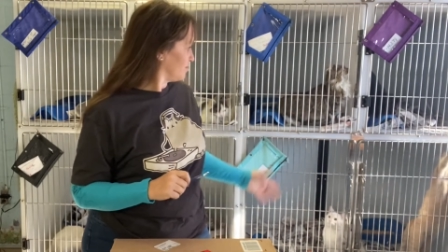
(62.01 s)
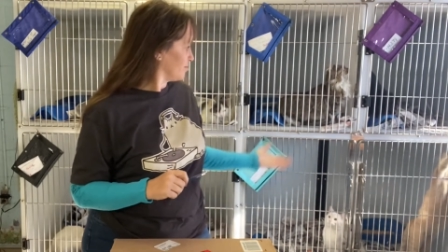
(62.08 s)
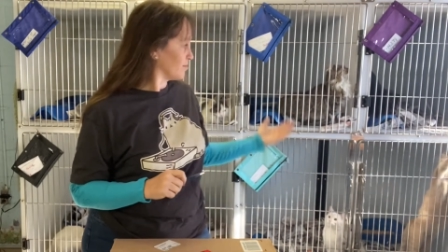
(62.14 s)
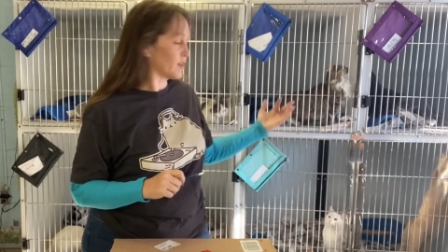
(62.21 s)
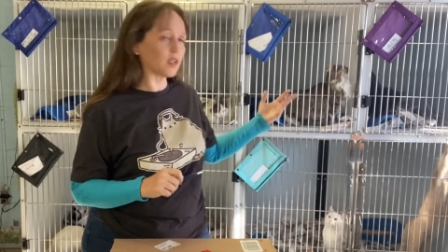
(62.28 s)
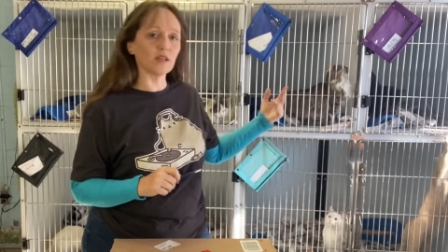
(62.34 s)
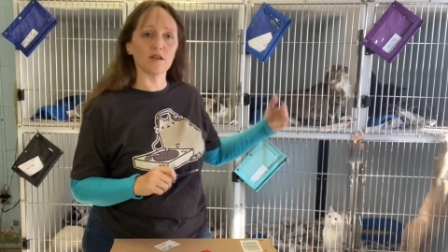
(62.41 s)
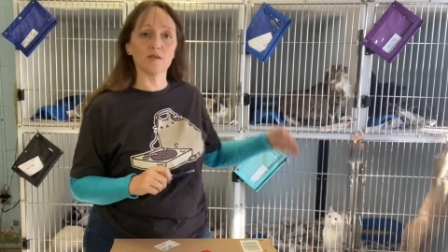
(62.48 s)
a
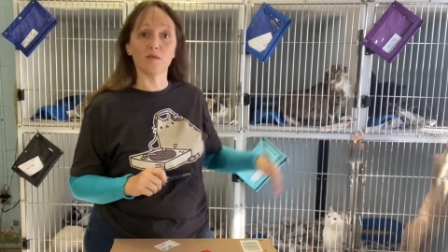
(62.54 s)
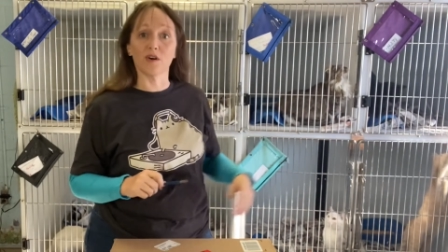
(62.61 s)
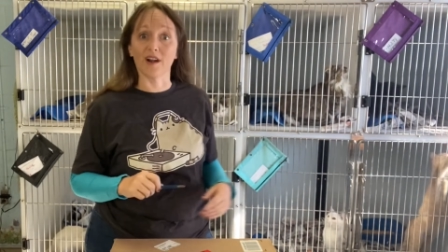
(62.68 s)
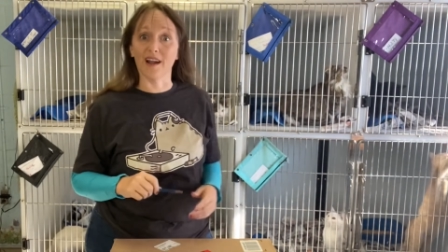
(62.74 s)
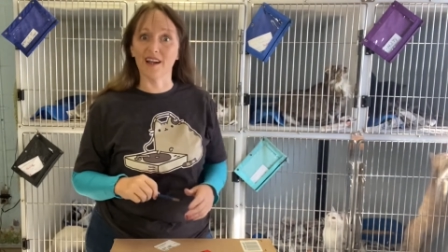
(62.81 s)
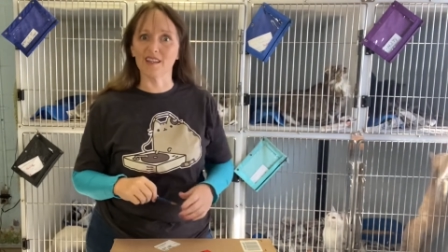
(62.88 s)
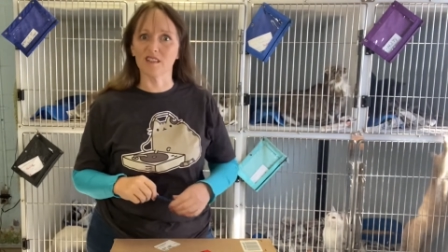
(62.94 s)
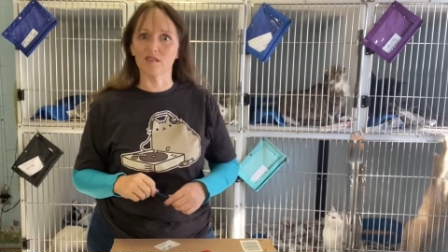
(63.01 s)
little more
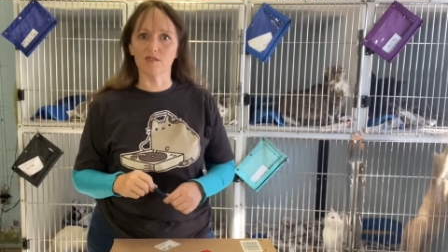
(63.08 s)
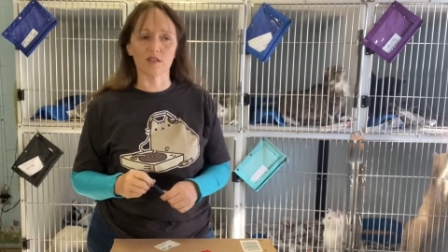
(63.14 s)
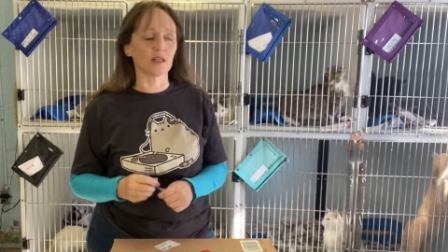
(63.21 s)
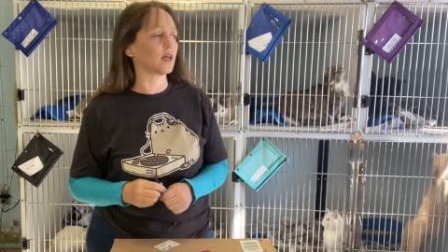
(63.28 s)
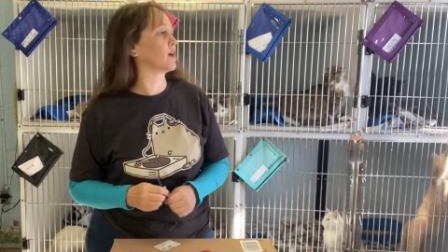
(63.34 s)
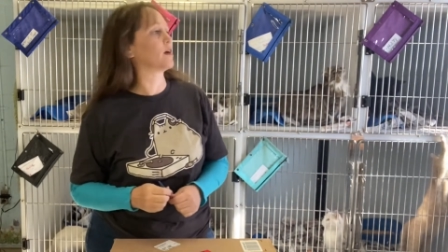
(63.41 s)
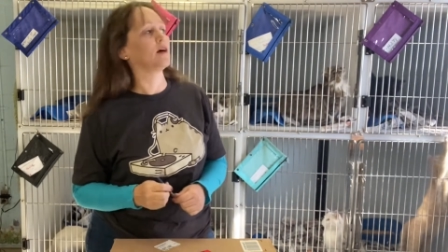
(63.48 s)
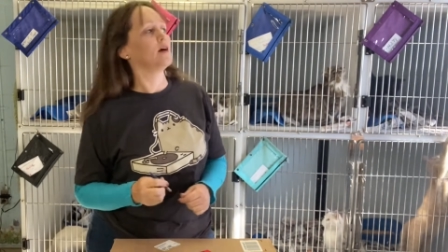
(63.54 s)
active
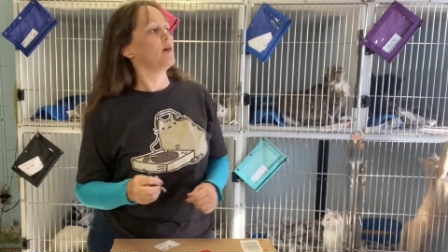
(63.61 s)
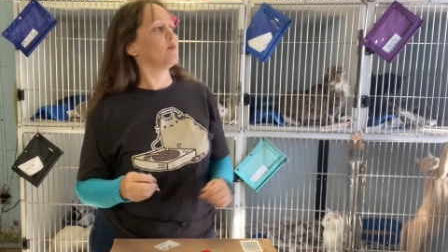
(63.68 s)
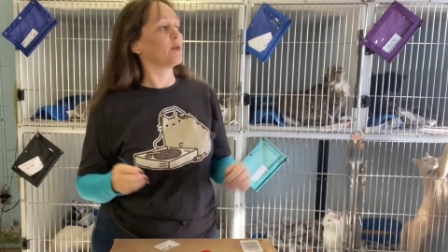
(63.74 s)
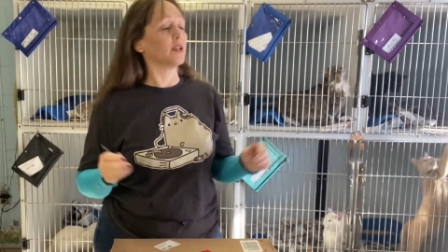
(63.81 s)
today. But